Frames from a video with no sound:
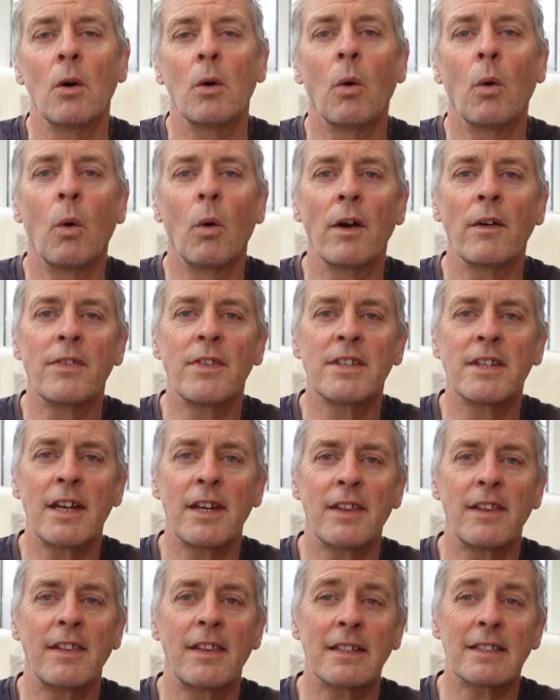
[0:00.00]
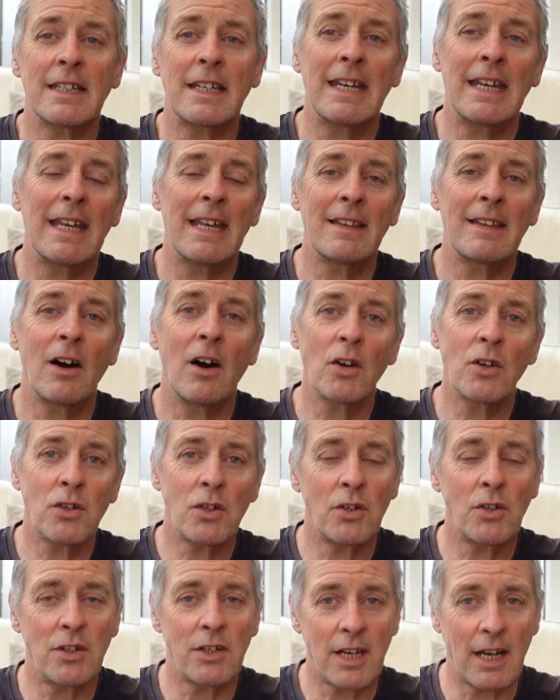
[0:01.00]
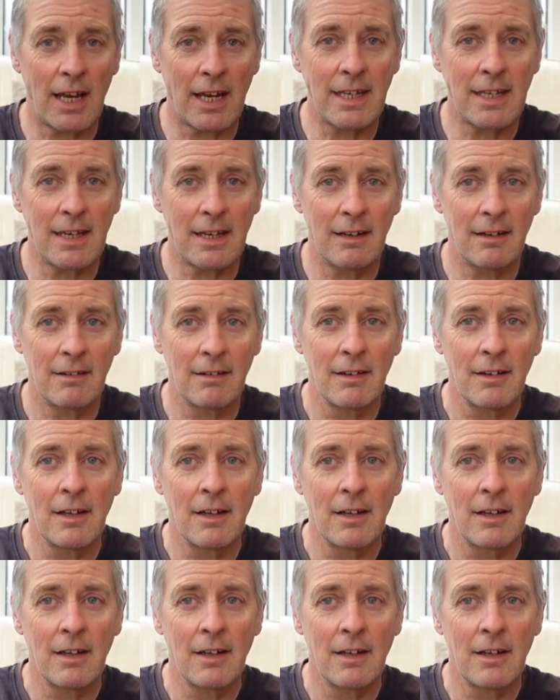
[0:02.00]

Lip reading: or if there's anything that's in here that I shouldn't take,